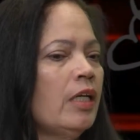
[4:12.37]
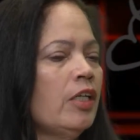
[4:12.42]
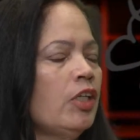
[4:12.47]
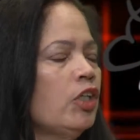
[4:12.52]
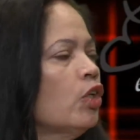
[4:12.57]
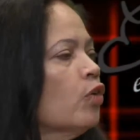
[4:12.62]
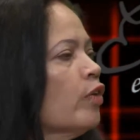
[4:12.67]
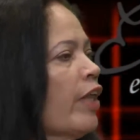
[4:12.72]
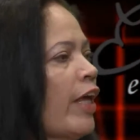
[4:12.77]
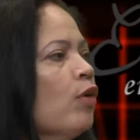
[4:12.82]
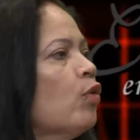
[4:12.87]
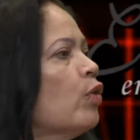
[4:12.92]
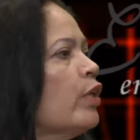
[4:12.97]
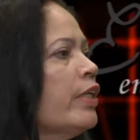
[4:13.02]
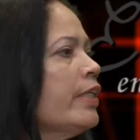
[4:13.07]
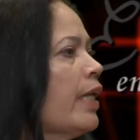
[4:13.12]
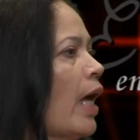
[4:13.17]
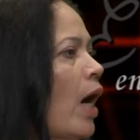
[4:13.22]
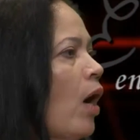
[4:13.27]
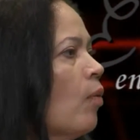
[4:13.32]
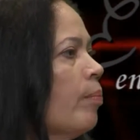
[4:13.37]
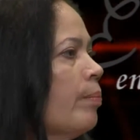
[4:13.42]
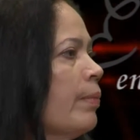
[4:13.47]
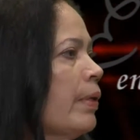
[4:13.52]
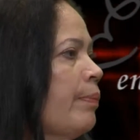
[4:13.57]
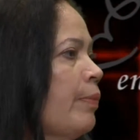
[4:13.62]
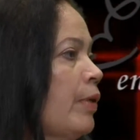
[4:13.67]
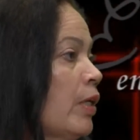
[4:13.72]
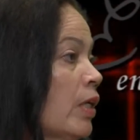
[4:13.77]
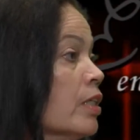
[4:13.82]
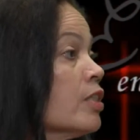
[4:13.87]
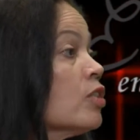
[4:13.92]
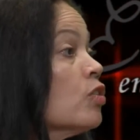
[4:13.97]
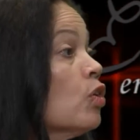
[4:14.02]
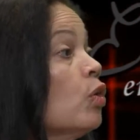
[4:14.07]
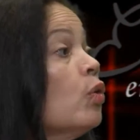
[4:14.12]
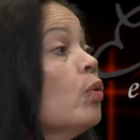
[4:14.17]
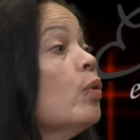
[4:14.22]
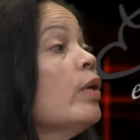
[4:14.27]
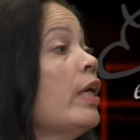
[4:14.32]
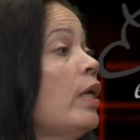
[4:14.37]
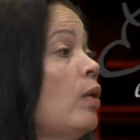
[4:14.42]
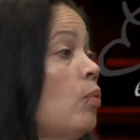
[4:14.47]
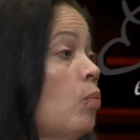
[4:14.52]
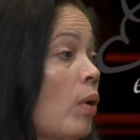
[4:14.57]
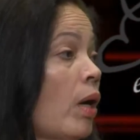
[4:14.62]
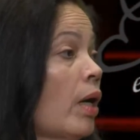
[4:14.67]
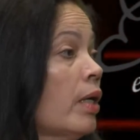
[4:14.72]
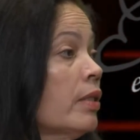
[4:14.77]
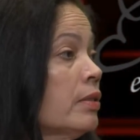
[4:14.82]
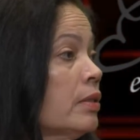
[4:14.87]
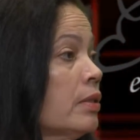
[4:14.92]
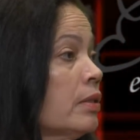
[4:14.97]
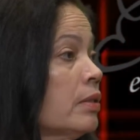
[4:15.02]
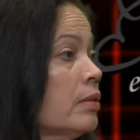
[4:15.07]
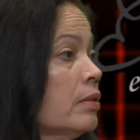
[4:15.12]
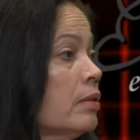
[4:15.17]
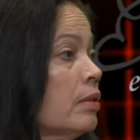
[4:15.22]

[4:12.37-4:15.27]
they couldn't help me because of who he was.